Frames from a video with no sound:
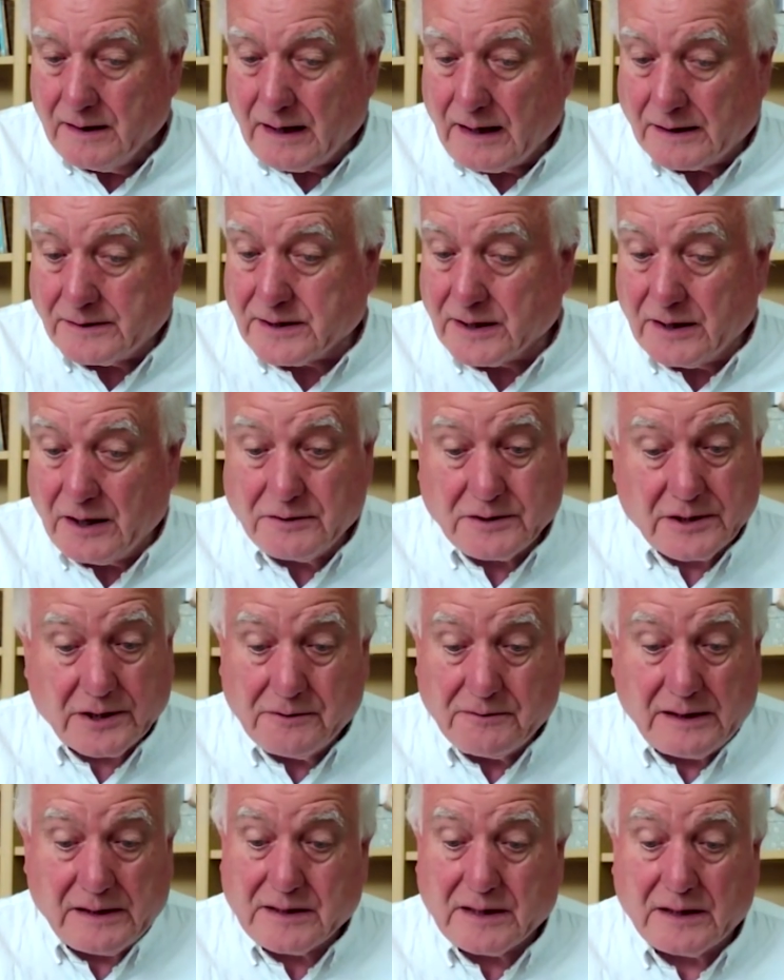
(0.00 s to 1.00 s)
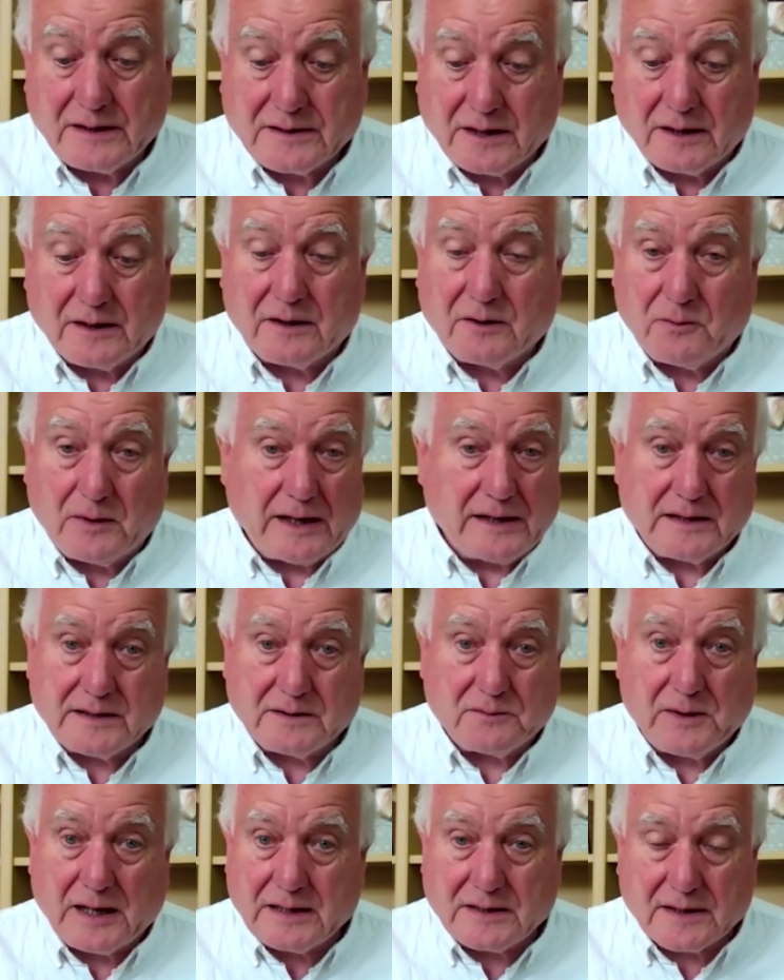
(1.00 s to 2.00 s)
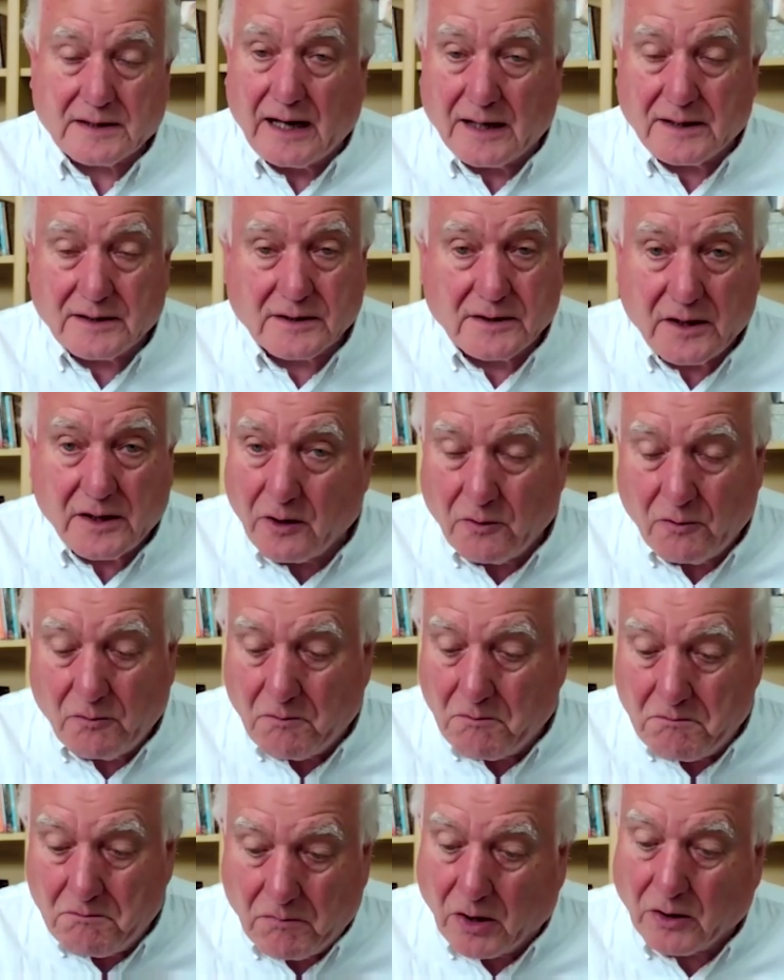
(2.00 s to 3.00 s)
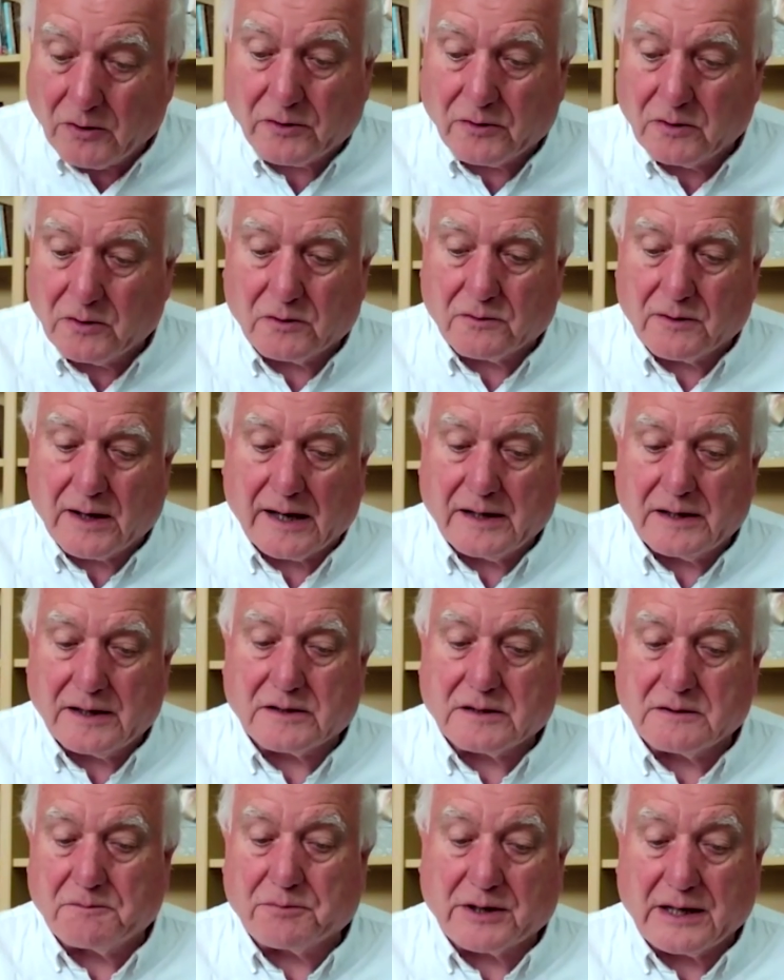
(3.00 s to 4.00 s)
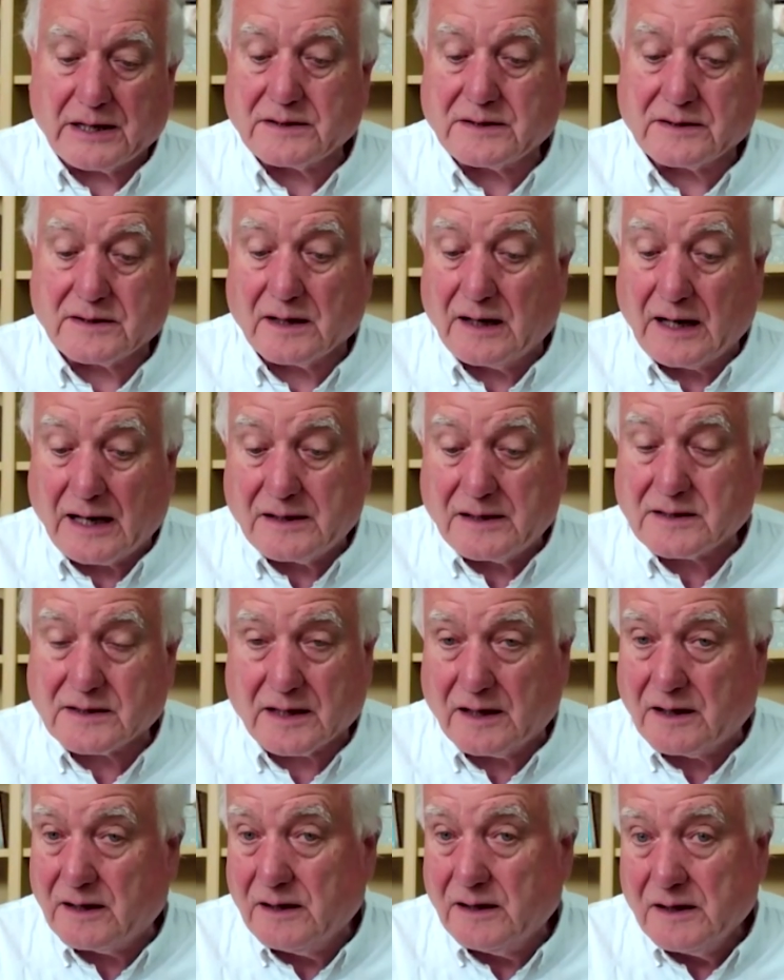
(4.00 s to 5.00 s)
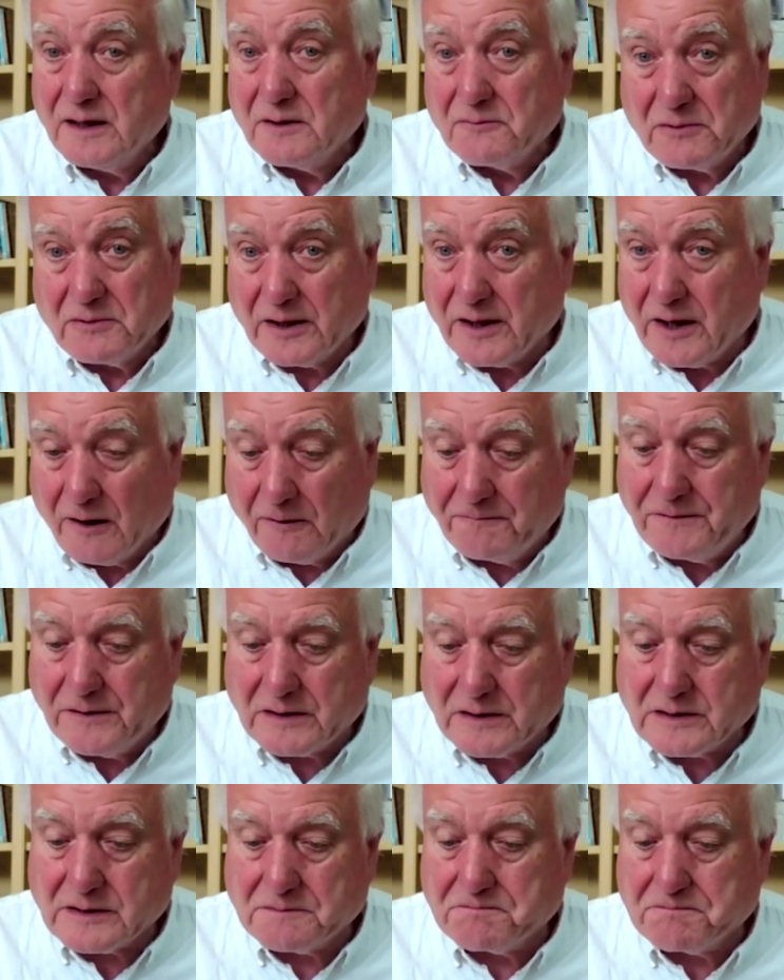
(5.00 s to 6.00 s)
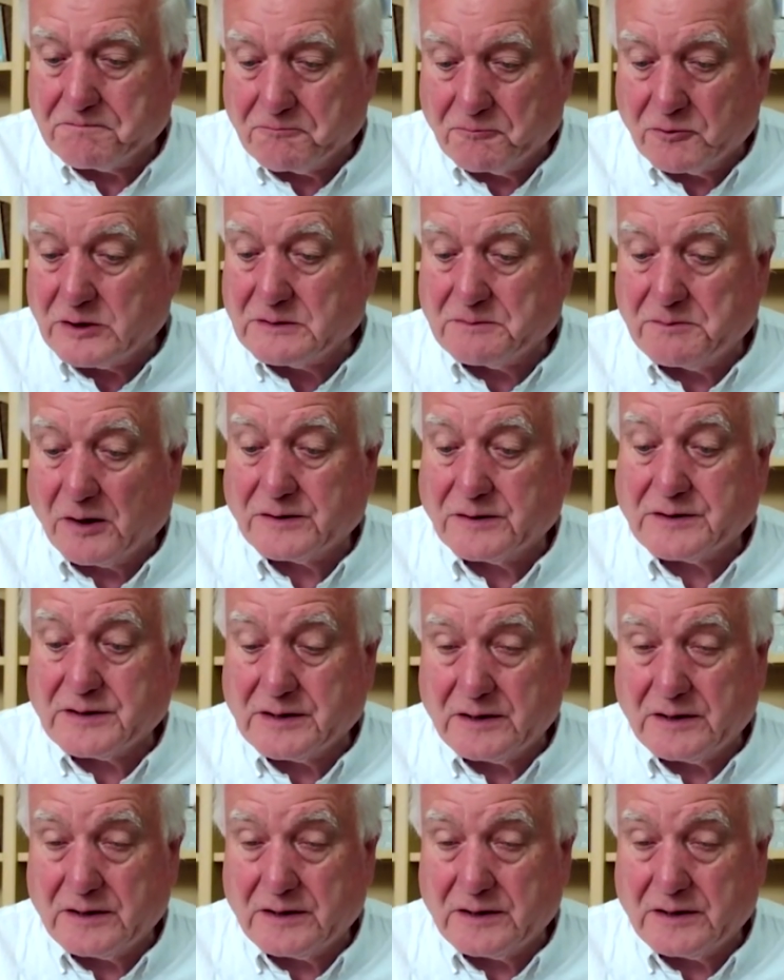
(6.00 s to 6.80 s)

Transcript: And to those who insist that the West has no moral right to press Zelenskiy, well, the obvious response